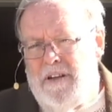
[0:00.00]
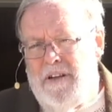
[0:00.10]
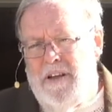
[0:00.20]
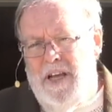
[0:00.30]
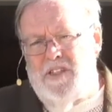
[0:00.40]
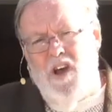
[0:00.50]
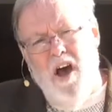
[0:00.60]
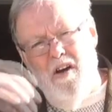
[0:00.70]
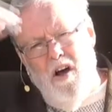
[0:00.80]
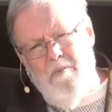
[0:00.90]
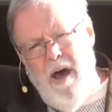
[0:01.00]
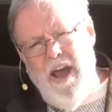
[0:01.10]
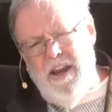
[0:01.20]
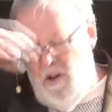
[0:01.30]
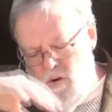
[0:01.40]
is God
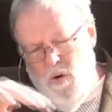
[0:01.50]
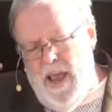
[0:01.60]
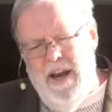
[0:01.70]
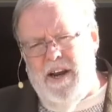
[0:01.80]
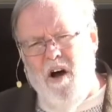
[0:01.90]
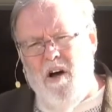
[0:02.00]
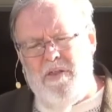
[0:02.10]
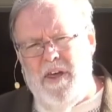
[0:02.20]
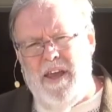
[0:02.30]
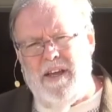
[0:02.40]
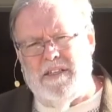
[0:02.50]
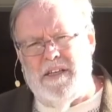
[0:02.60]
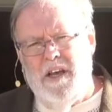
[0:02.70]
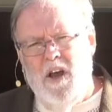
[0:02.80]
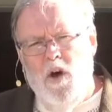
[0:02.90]
Almighty who created all things.
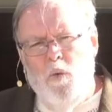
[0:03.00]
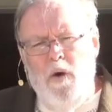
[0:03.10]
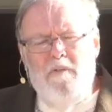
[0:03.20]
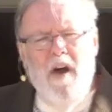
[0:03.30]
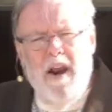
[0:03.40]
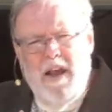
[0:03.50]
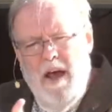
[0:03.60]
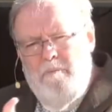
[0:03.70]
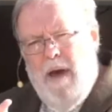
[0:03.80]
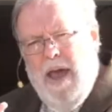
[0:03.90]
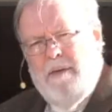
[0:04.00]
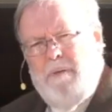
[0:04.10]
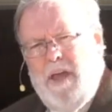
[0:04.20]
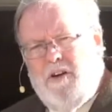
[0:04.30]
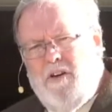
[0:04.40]
We've got to come back and
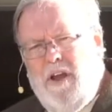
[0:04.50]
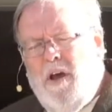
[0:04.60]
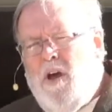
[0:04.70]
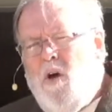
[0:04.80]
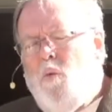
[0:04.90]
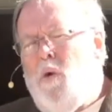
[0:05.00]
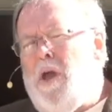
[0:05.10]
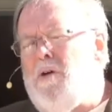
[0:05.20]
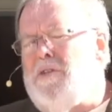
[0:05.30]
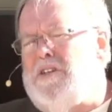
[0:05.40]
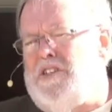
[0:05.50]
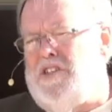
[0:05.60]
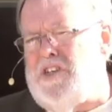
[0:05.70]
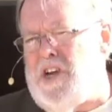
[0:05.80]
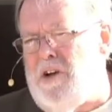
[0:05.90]
be under Him. We are the
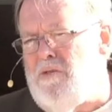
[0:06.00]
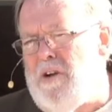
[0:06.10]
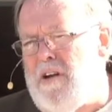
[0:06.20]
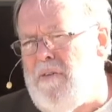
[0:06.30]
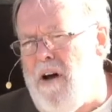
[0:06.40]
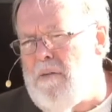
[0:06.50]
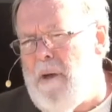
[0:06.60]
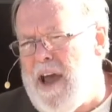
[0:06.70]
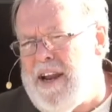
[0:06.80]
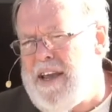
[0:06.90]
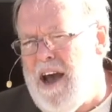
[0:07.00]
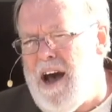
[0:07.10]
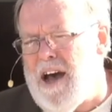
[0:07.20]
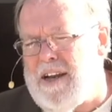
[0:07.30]
children of Almighty God.